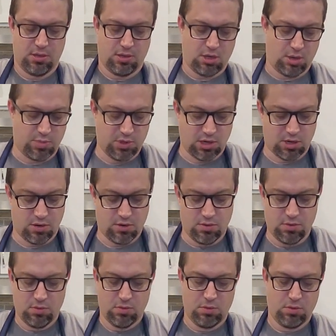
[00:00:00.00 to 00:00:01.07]
habanero.
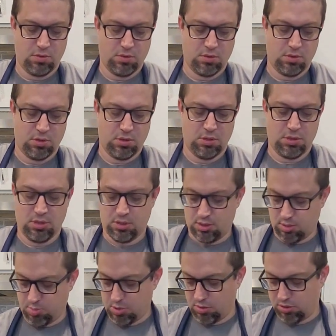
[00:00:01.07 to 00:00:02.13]
They
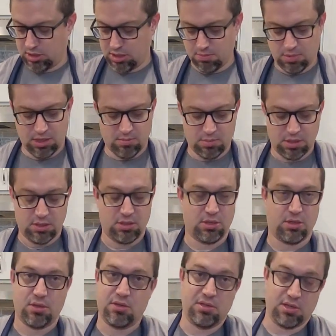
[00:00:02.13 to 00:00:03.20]
both get meat mitch
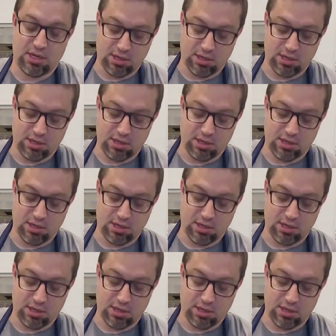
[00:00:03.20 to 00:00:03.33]
because I